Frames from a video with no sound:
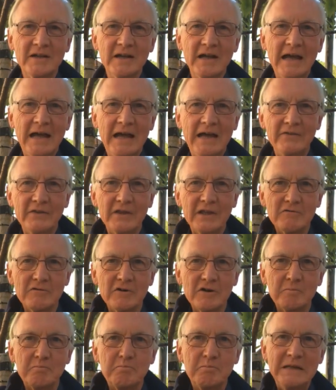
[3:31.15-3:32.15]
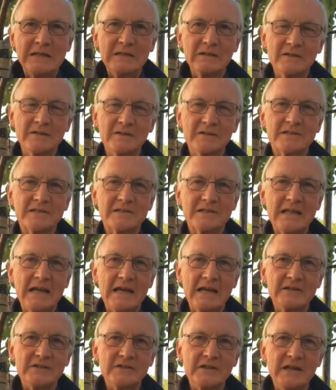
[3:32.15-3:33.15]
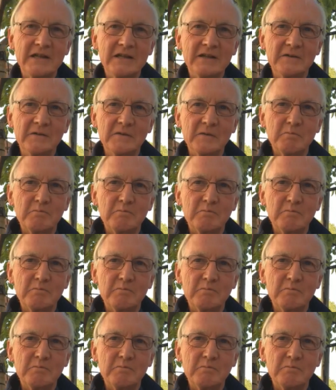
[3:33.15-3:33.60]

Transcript: and there are beetles landing,